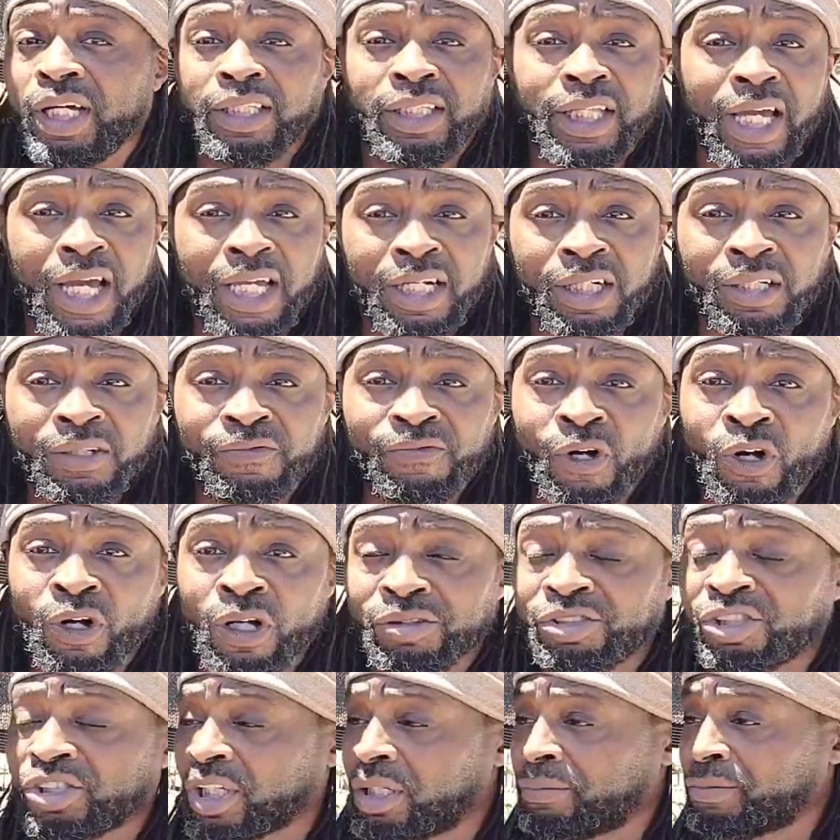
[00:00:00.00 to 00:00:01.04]
That
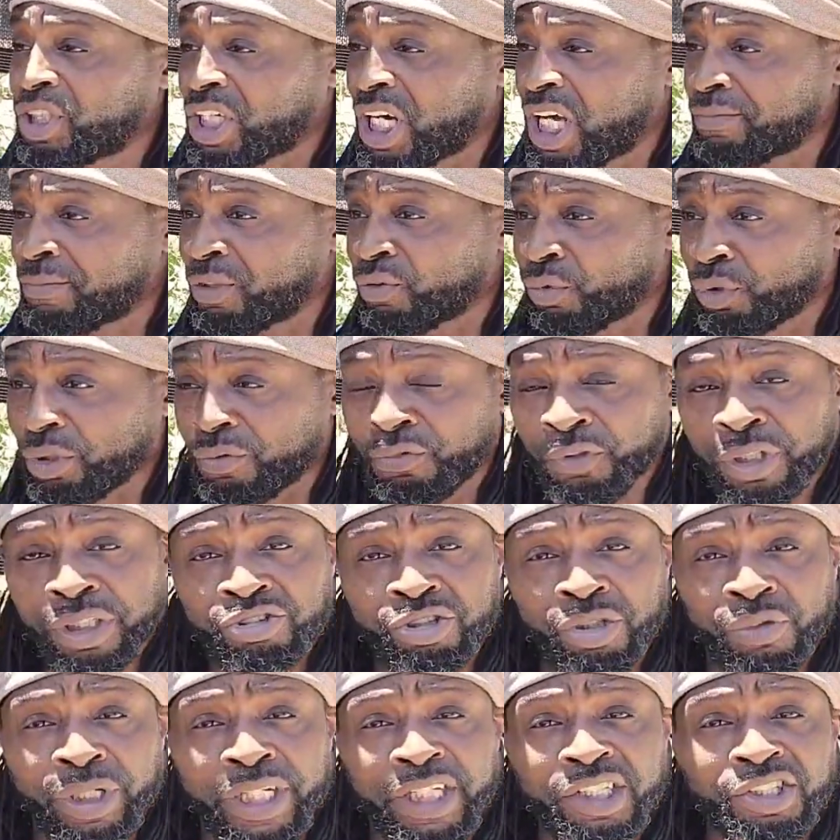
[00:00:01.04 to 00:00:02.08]
involves some type of
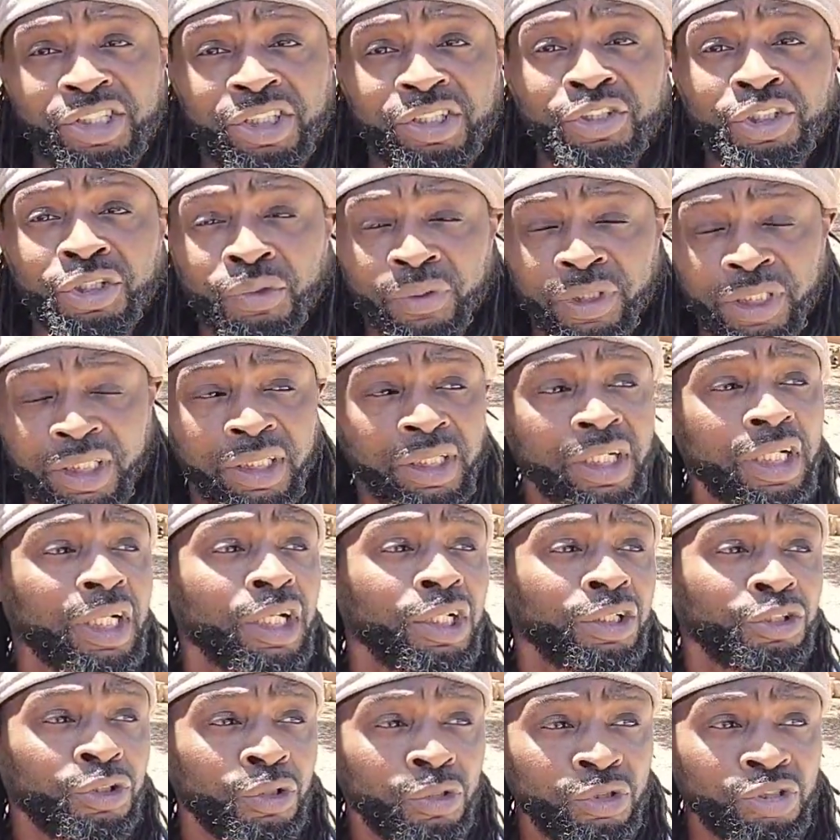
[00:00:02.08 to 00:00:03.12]
refrigeration unit,
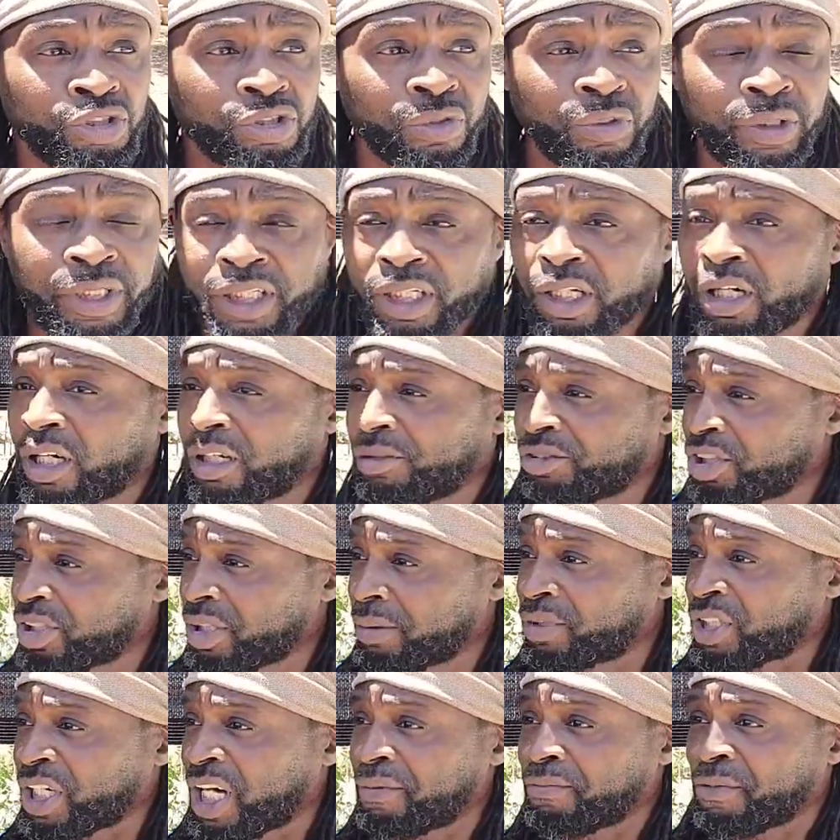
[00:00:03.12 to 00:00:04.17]
usually of
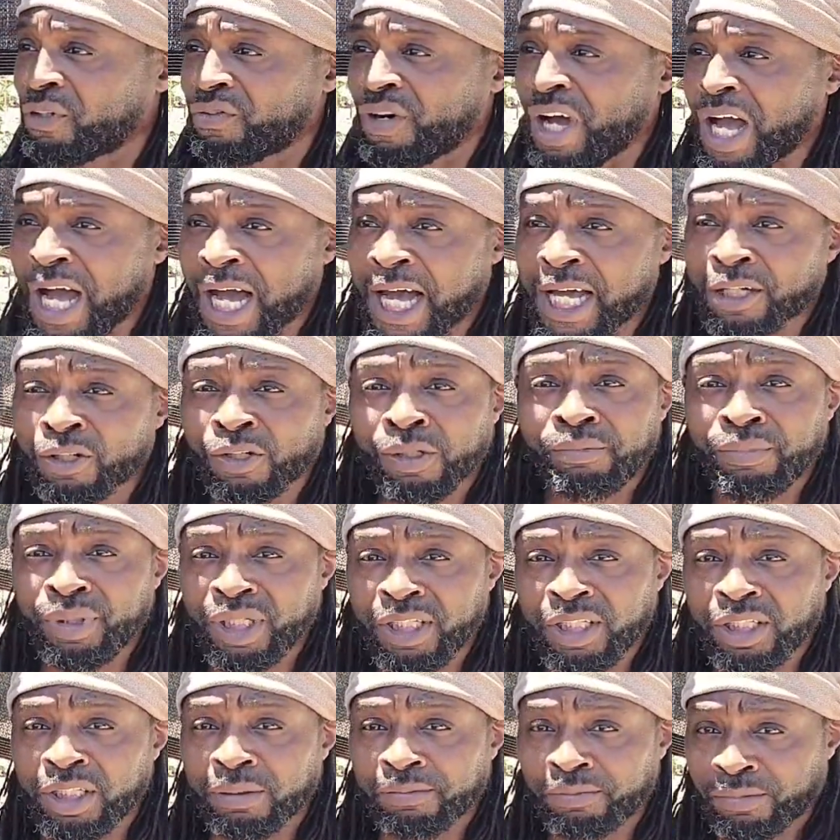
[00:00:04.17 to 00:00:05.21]
some type of high or
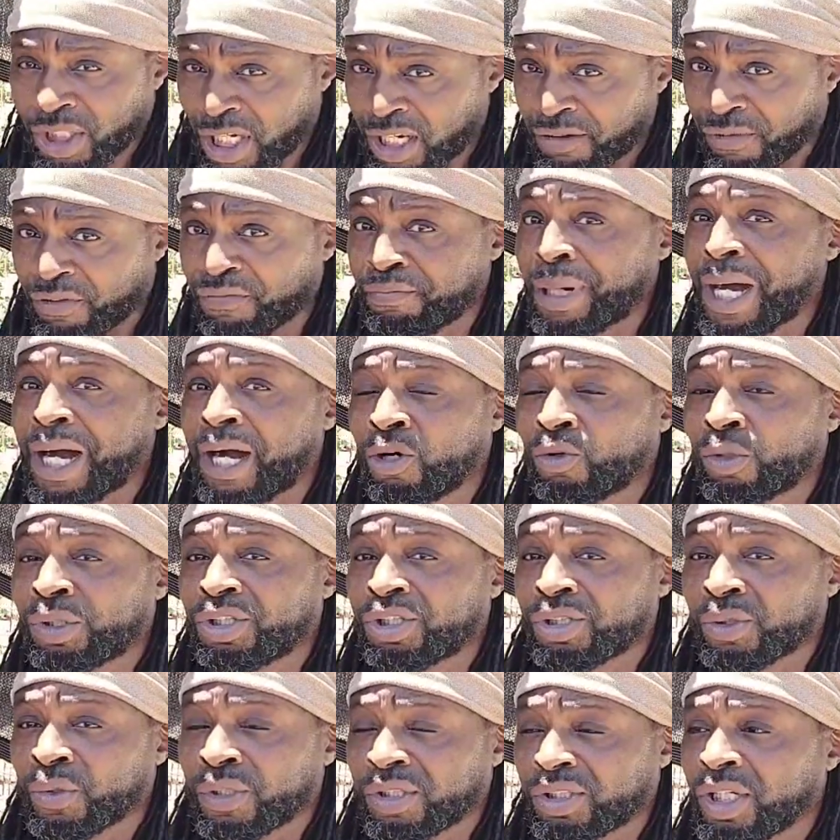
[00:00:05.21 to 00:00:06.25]
medium type of power
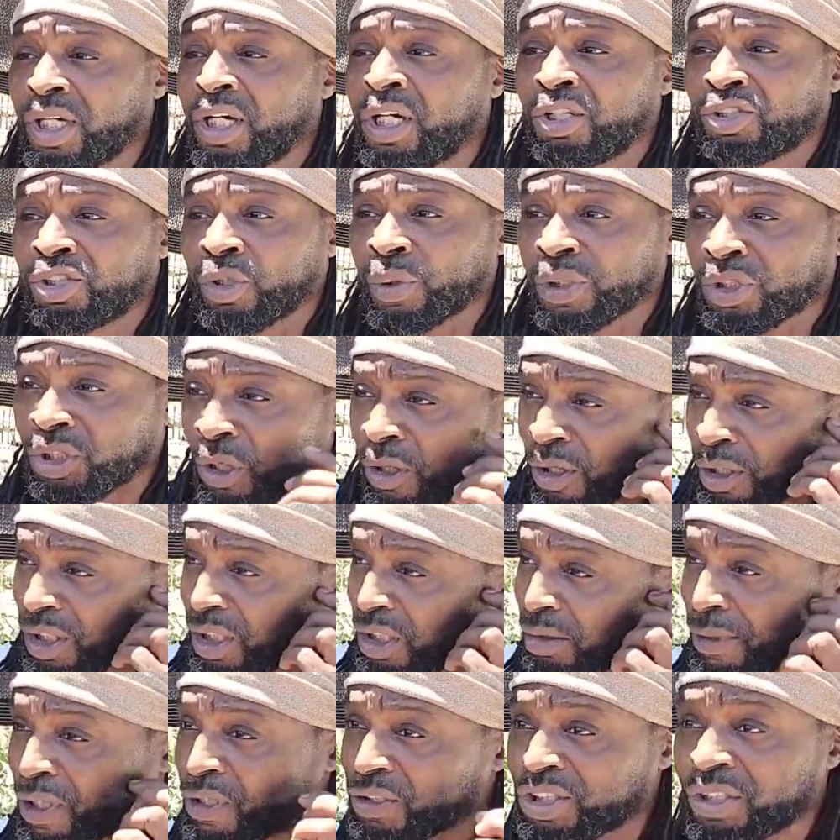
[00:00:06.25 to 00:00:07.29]
source. So we're
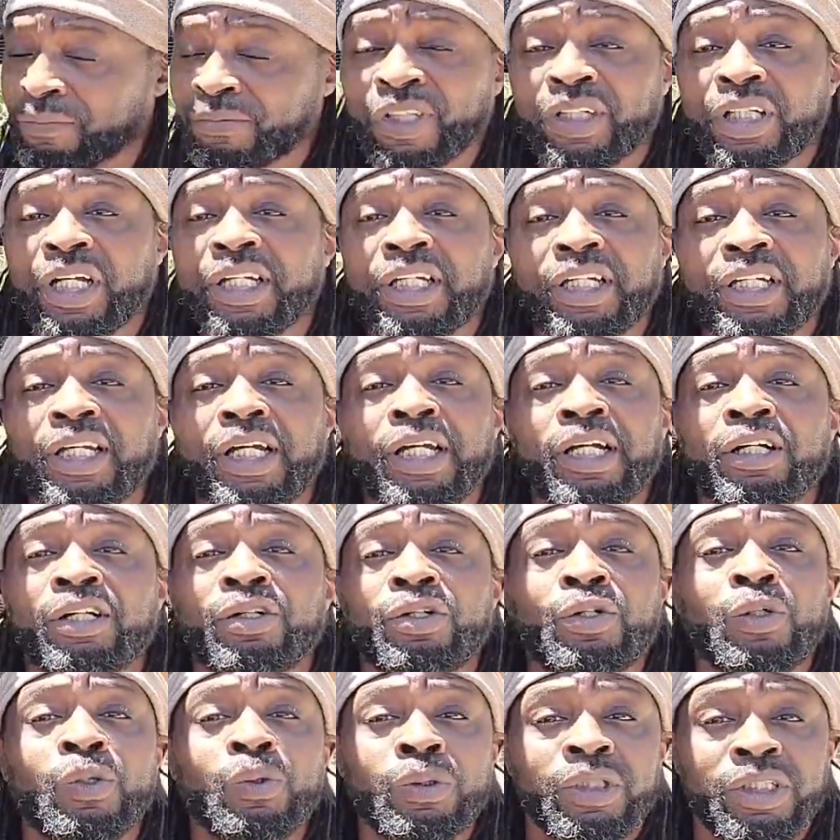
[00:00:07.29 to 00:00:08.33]
talking about something like an
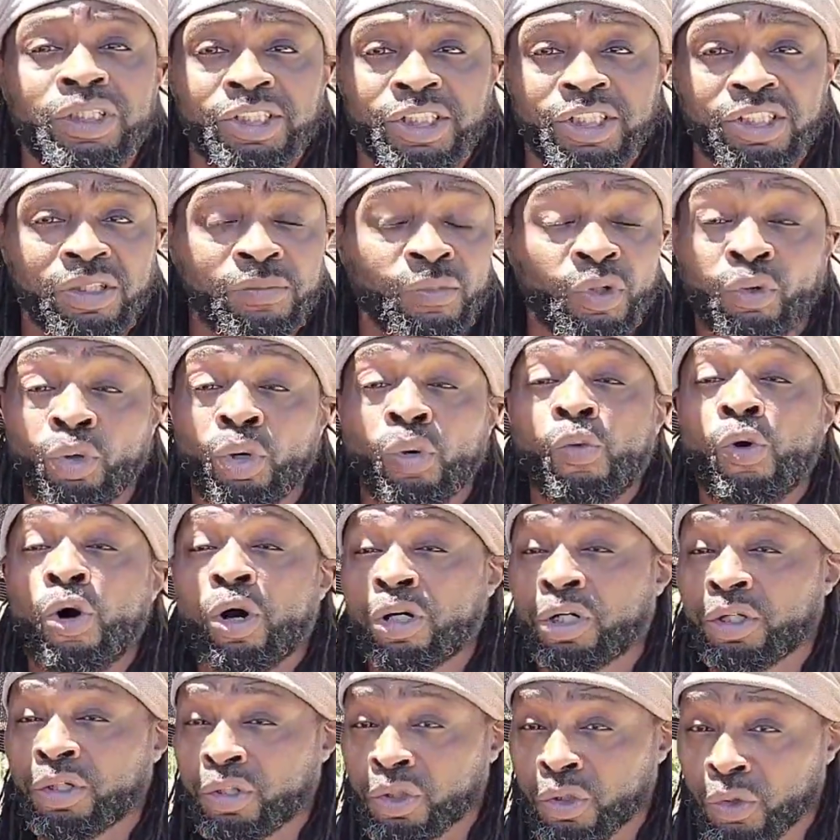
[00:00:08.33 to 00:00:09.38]
air coolant system or a
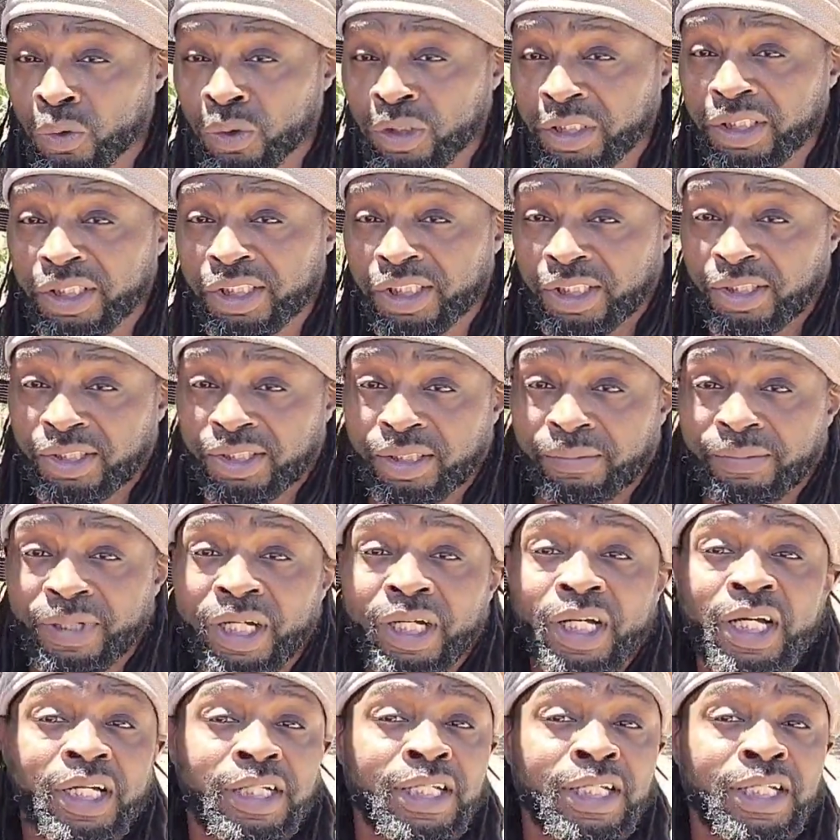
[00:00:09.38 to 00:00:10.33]
water coolant system.